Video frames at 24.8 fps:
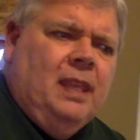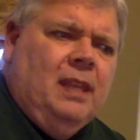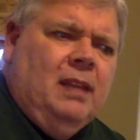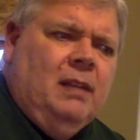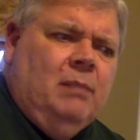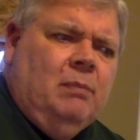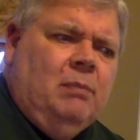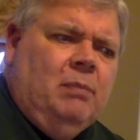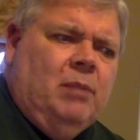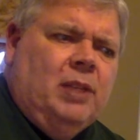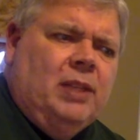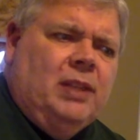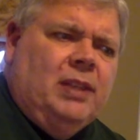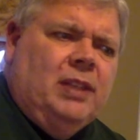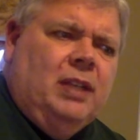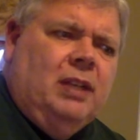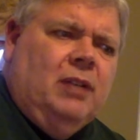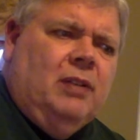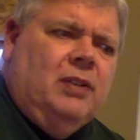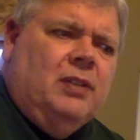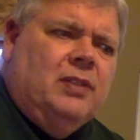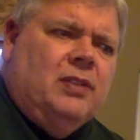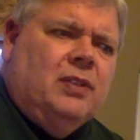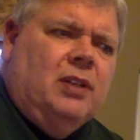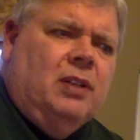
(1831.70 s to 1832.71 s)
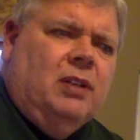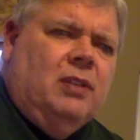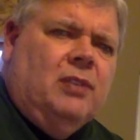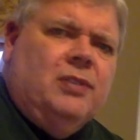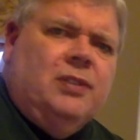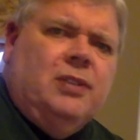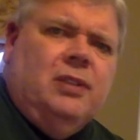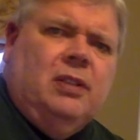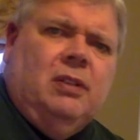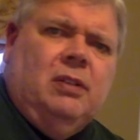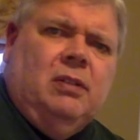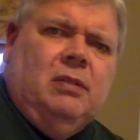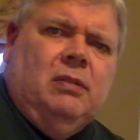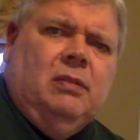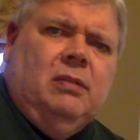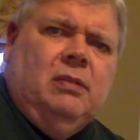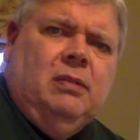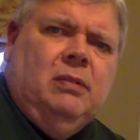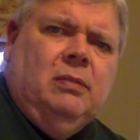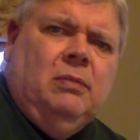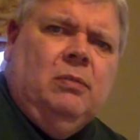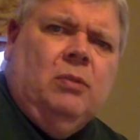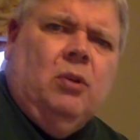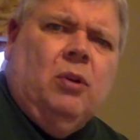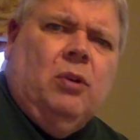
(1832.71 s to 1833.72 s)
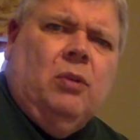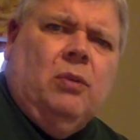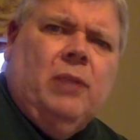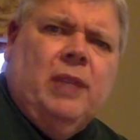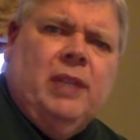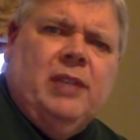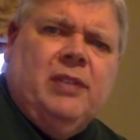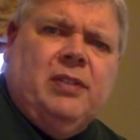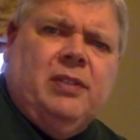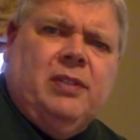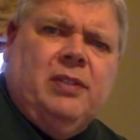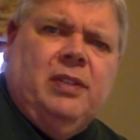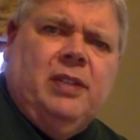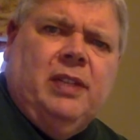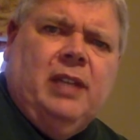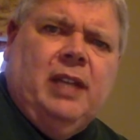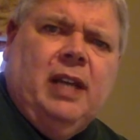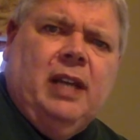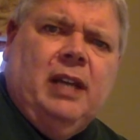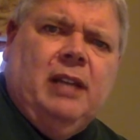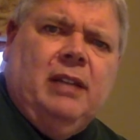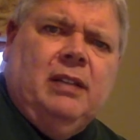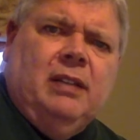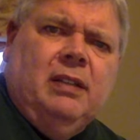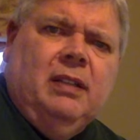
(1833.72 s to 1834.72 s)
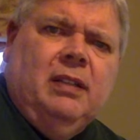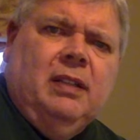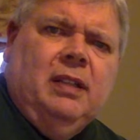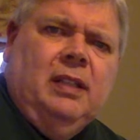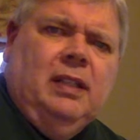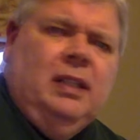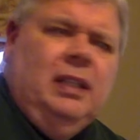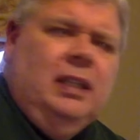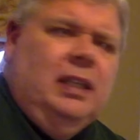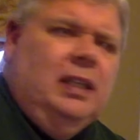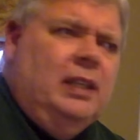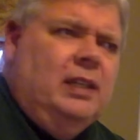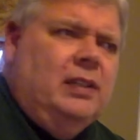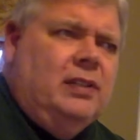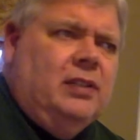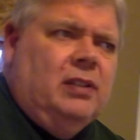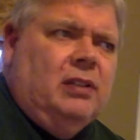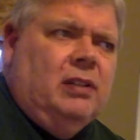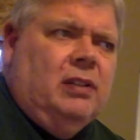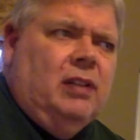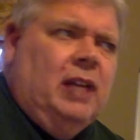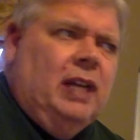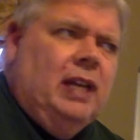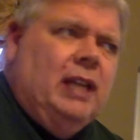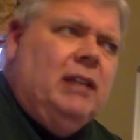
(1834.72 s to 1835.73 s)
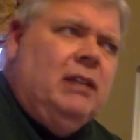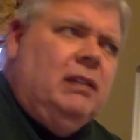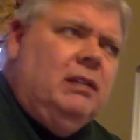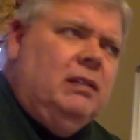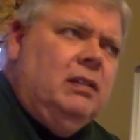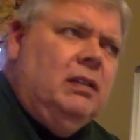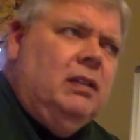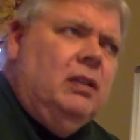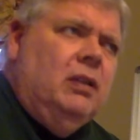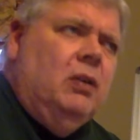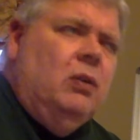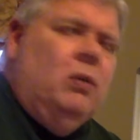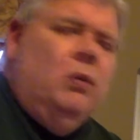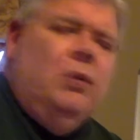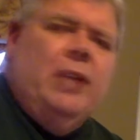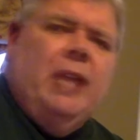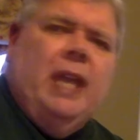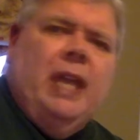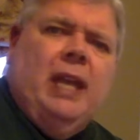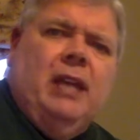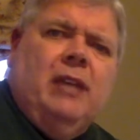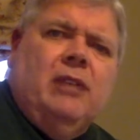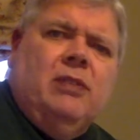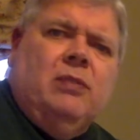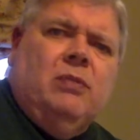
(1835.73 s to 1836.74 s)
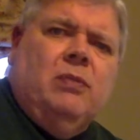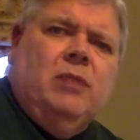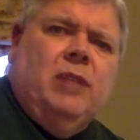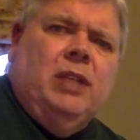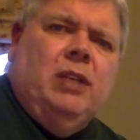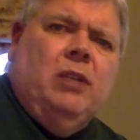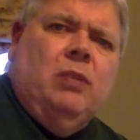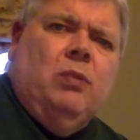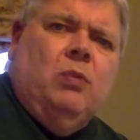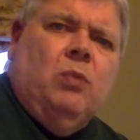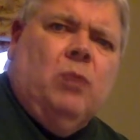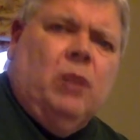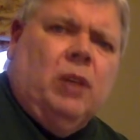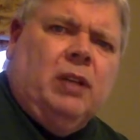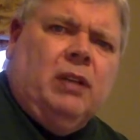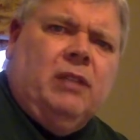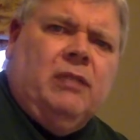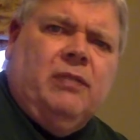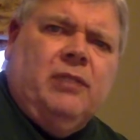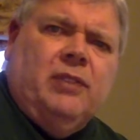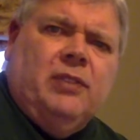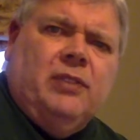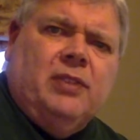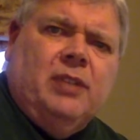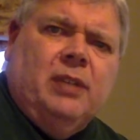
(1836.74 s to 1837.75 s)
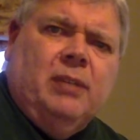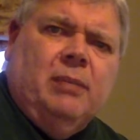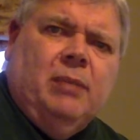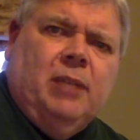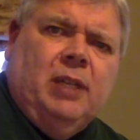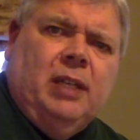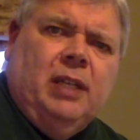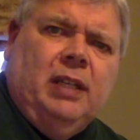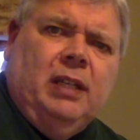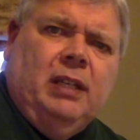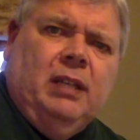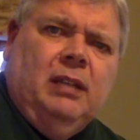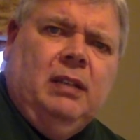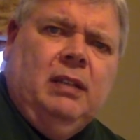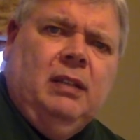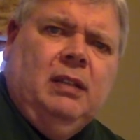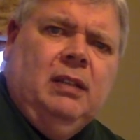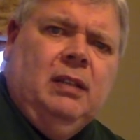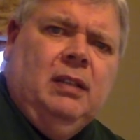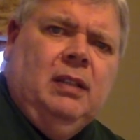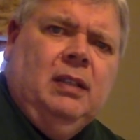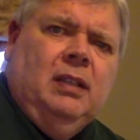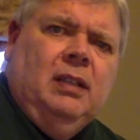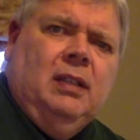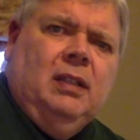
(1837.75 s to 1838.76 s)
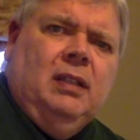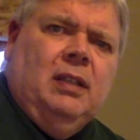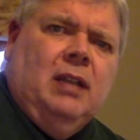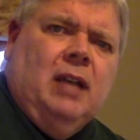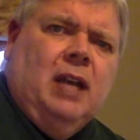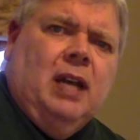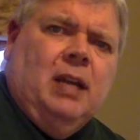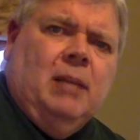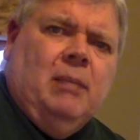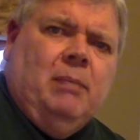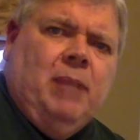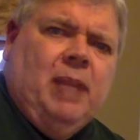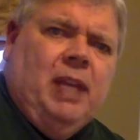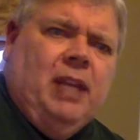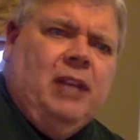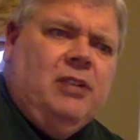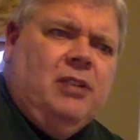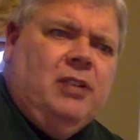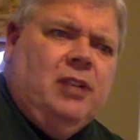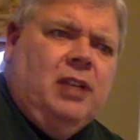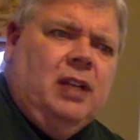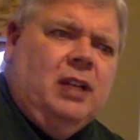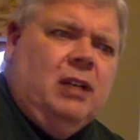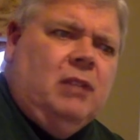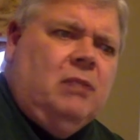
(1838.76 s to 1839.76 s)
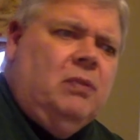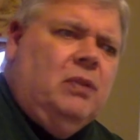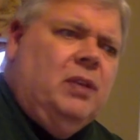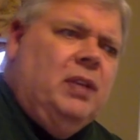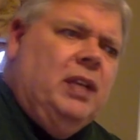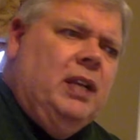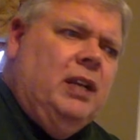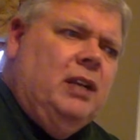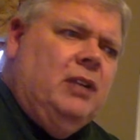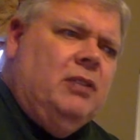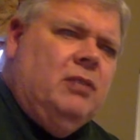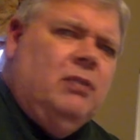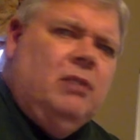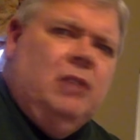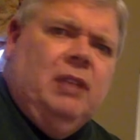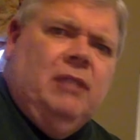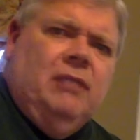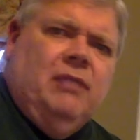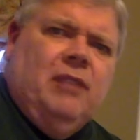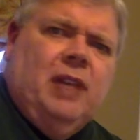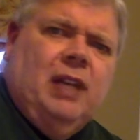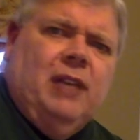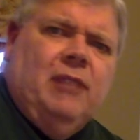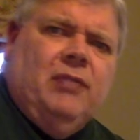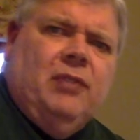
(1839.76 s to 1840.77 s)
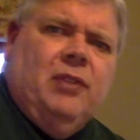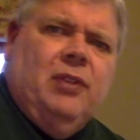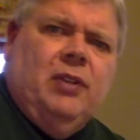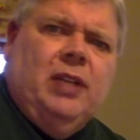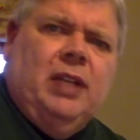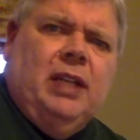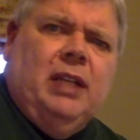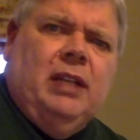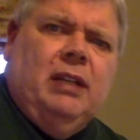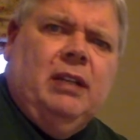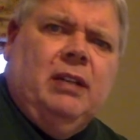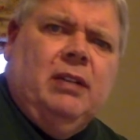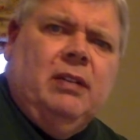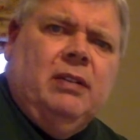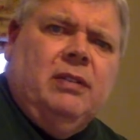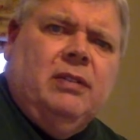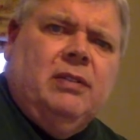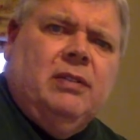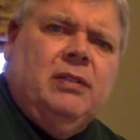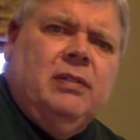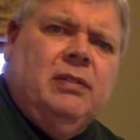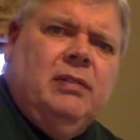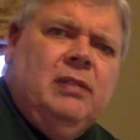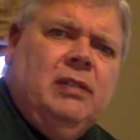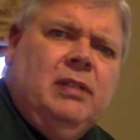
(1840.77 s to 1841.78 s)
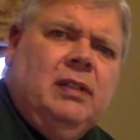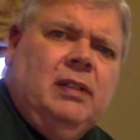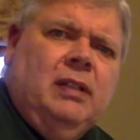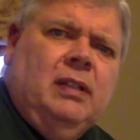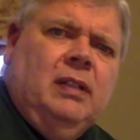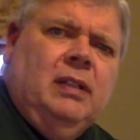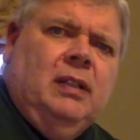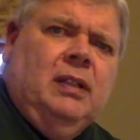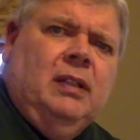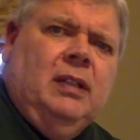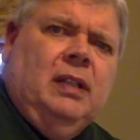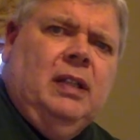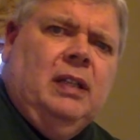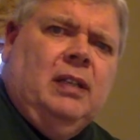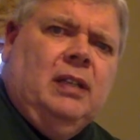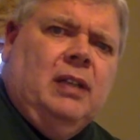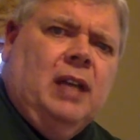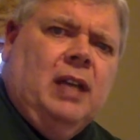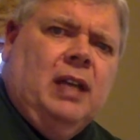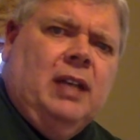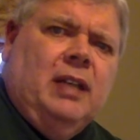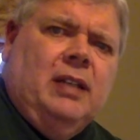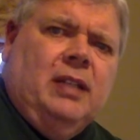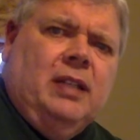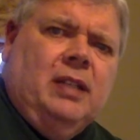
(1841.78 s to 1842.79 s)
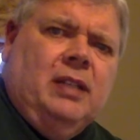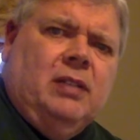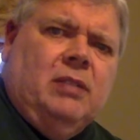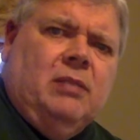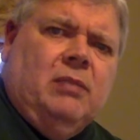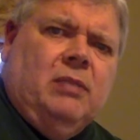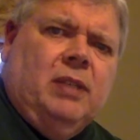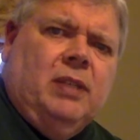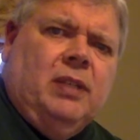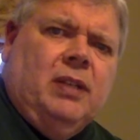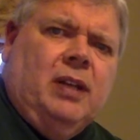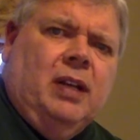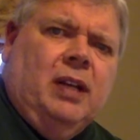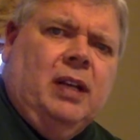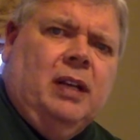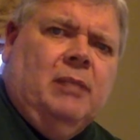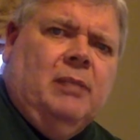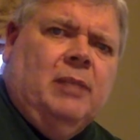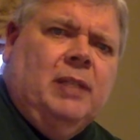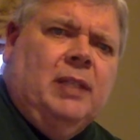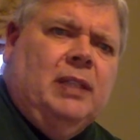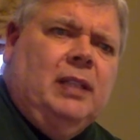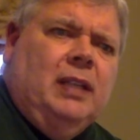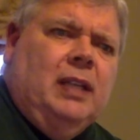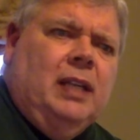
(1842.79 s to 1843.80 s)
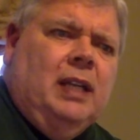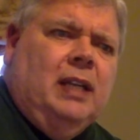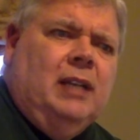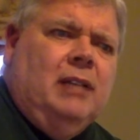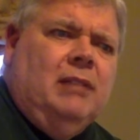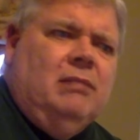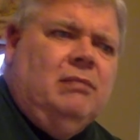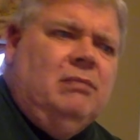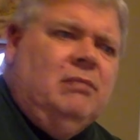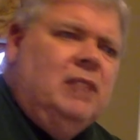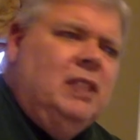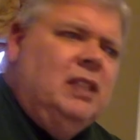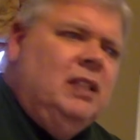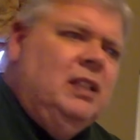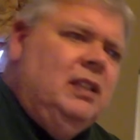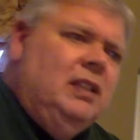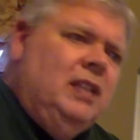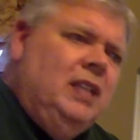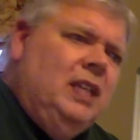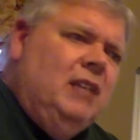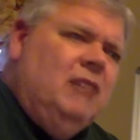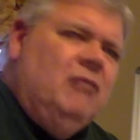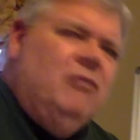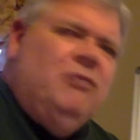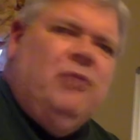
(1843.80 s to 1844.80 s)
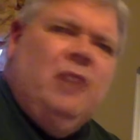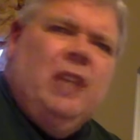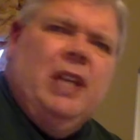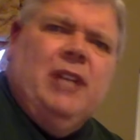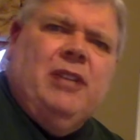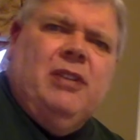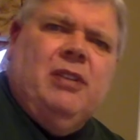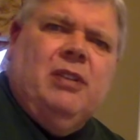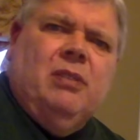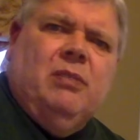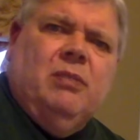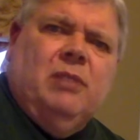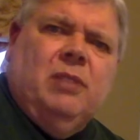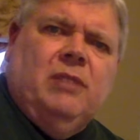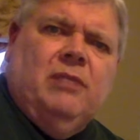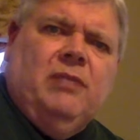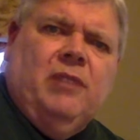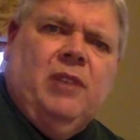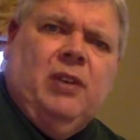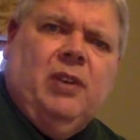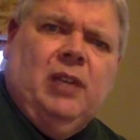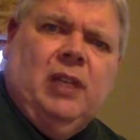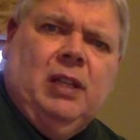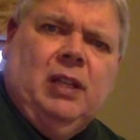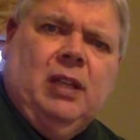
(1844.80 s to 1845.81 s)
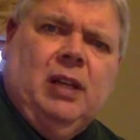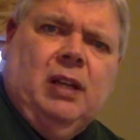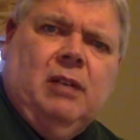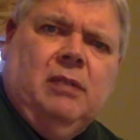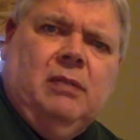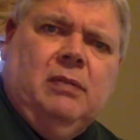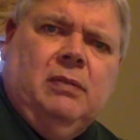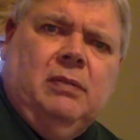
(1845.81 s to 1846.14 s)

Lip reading: but there is also more risk to that. It isn't like the old days when you worked for somebody, got a paycheck, were there 25, 30 years, and got a decent retirement, and the inflation was very low.